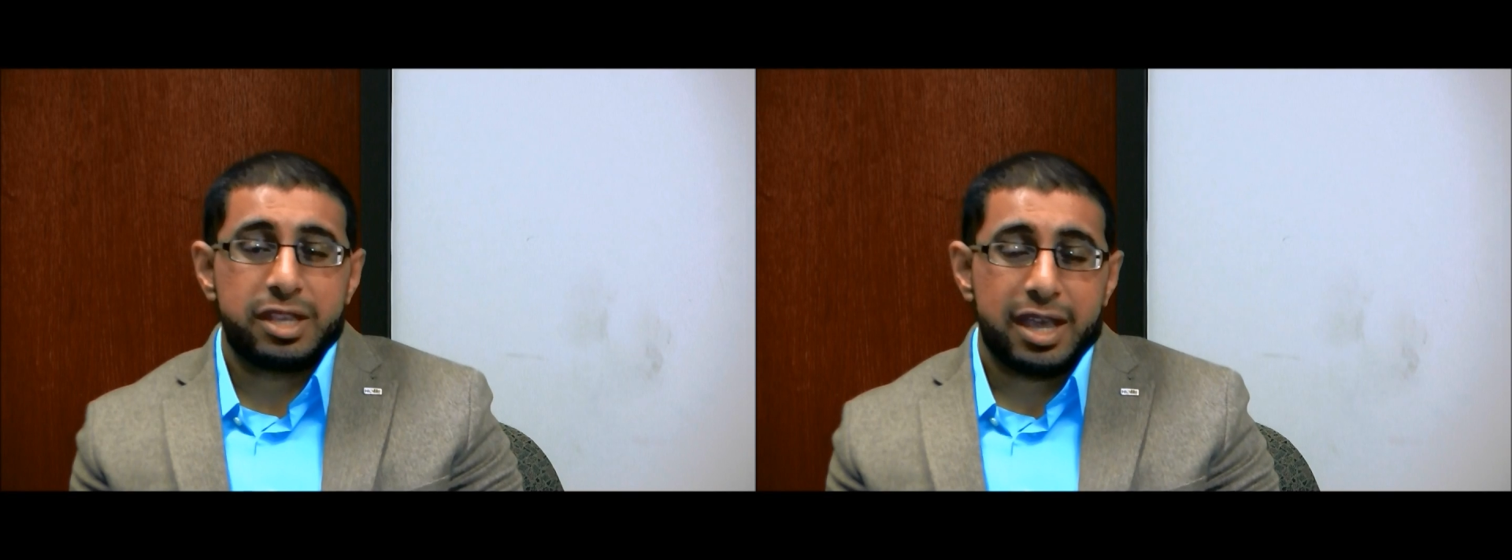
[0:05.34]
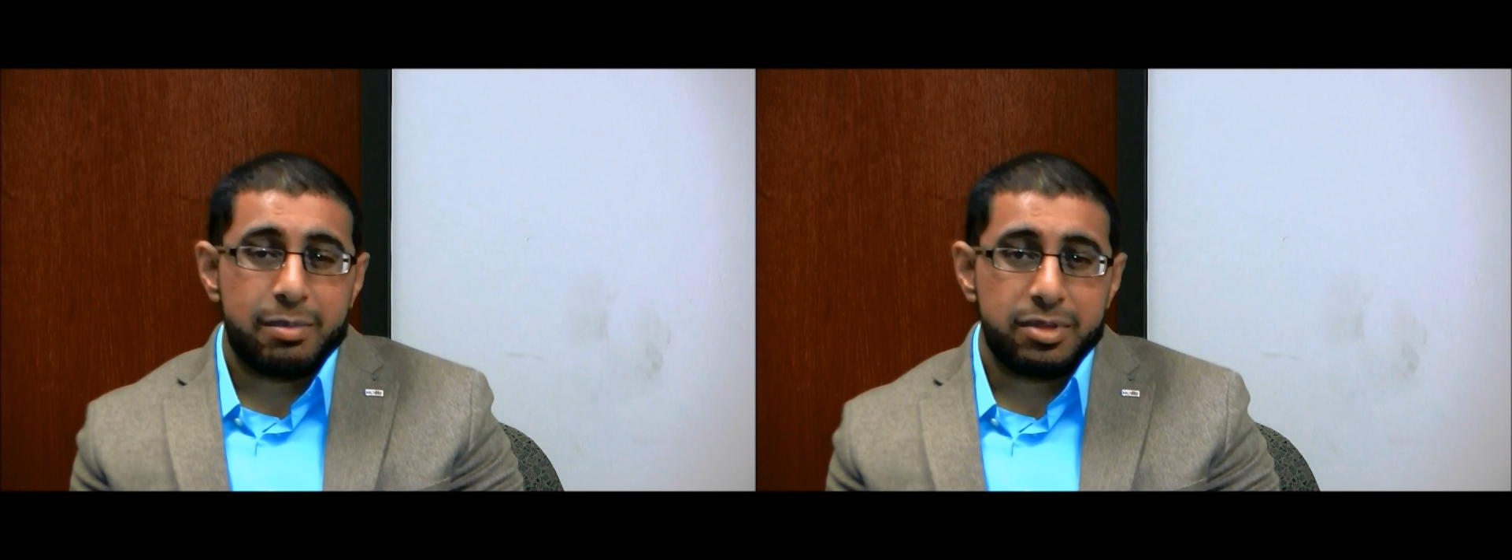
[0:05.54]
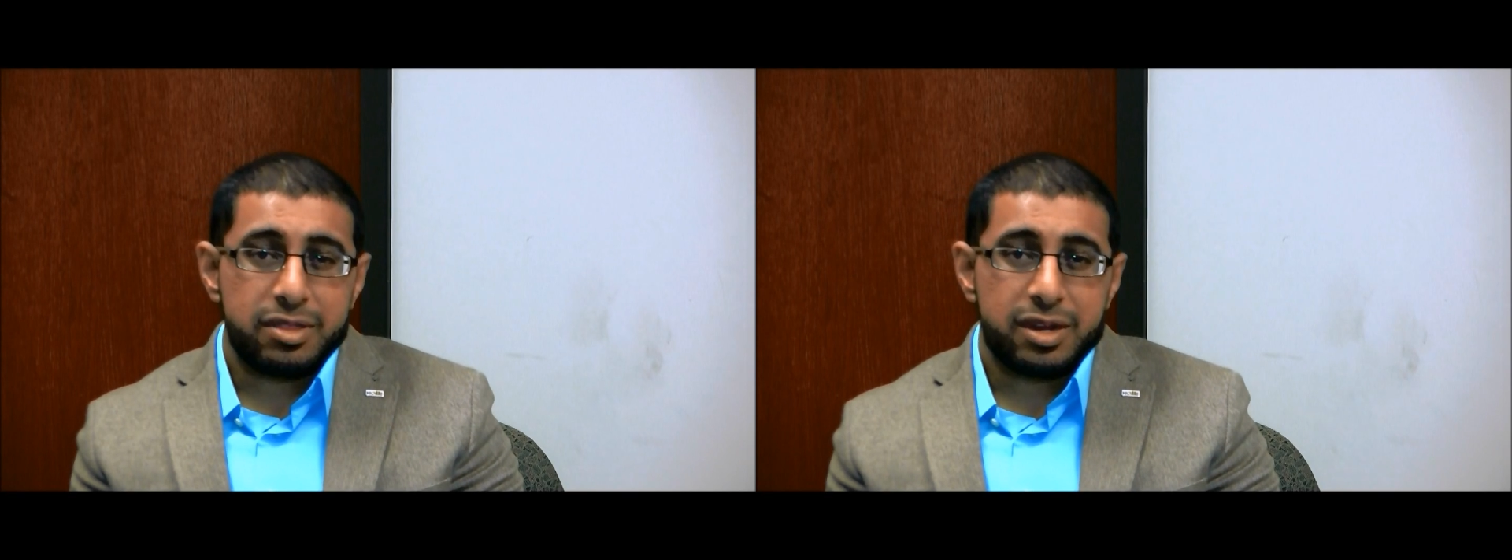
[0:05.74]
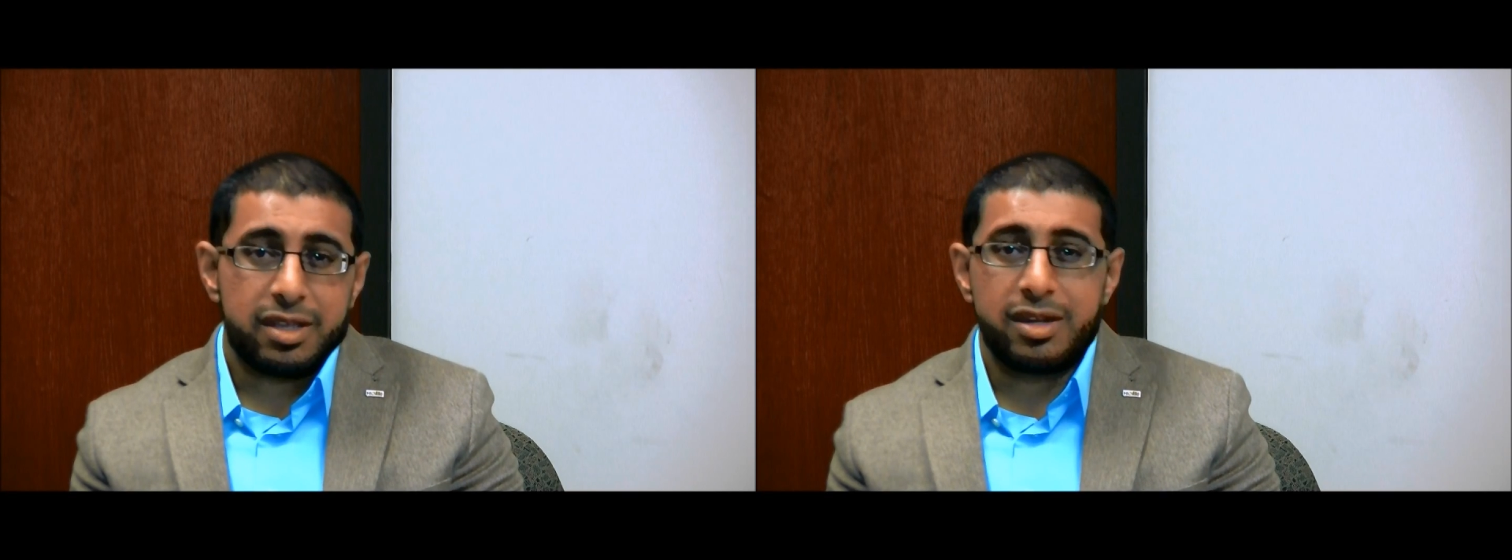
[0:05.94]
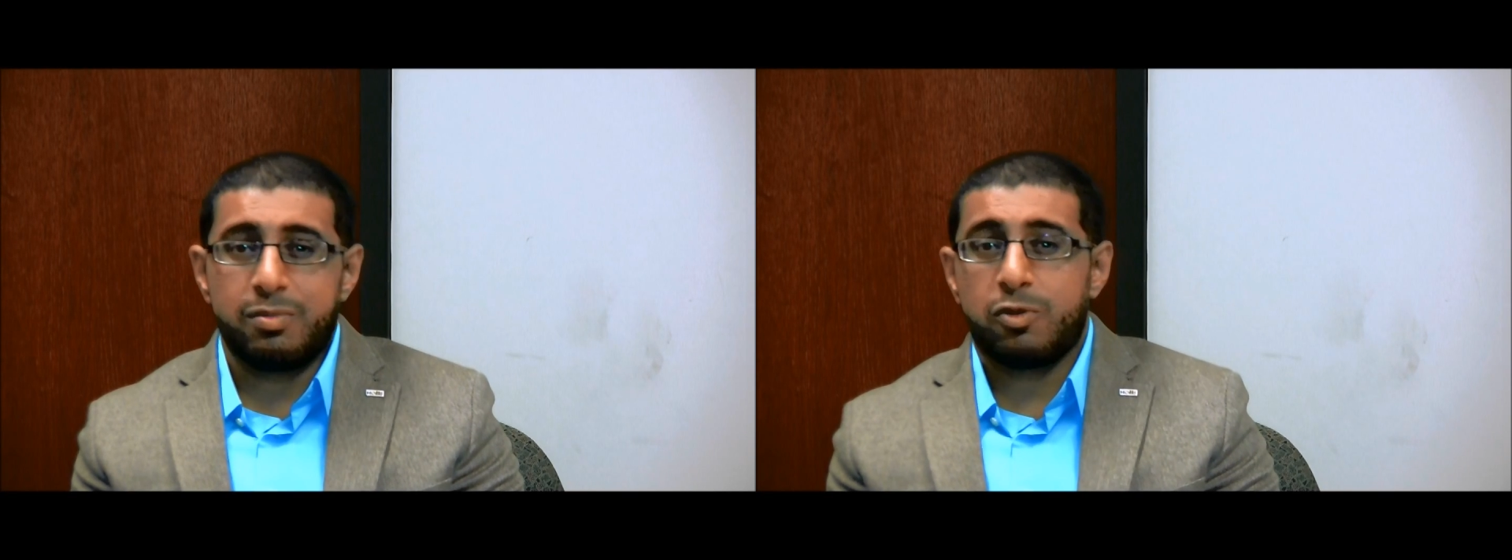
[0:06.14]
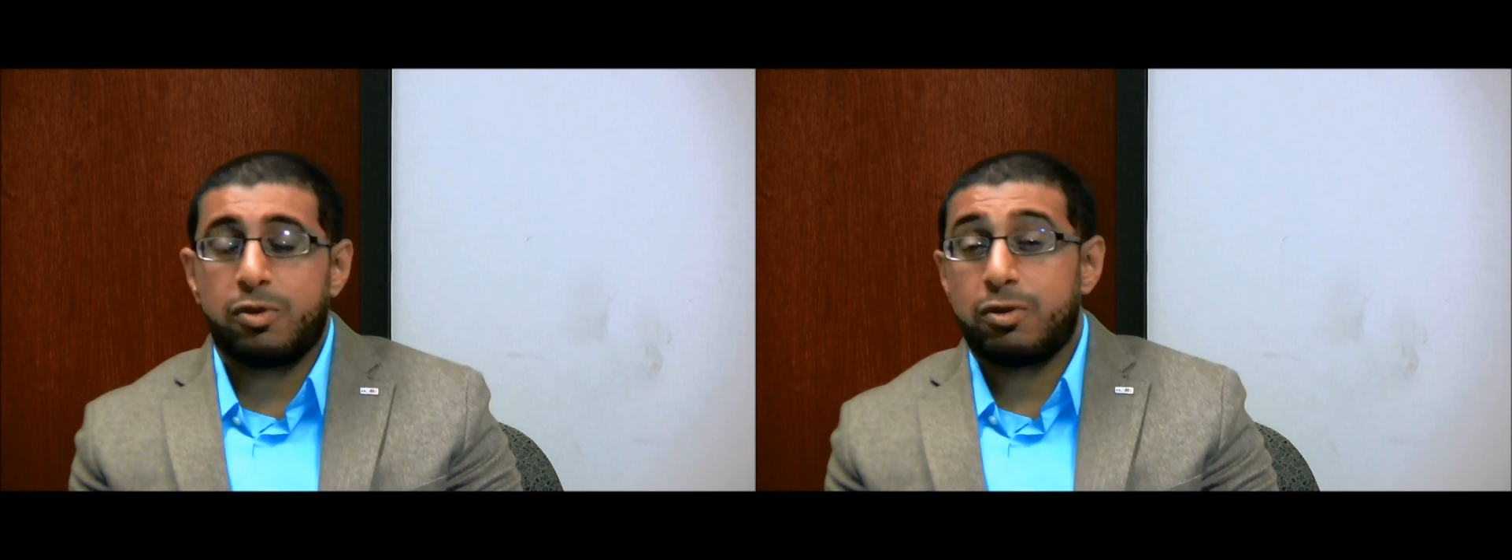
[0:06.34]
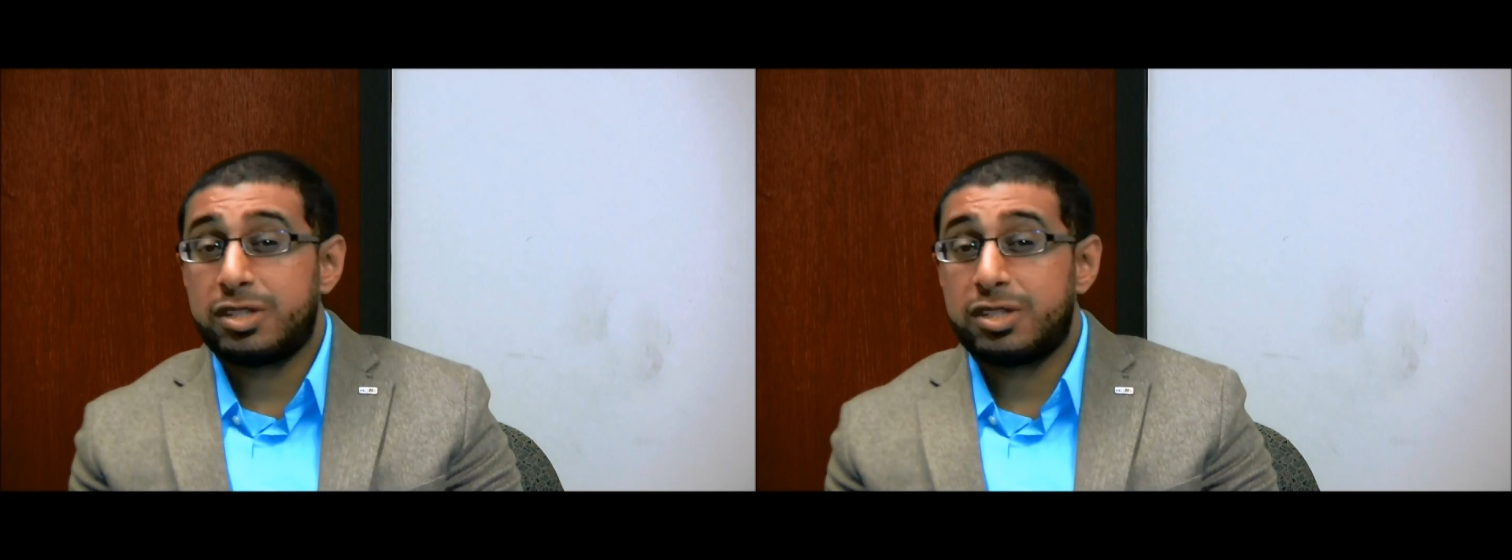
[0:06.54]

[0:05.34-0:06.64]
to be apathetic anymore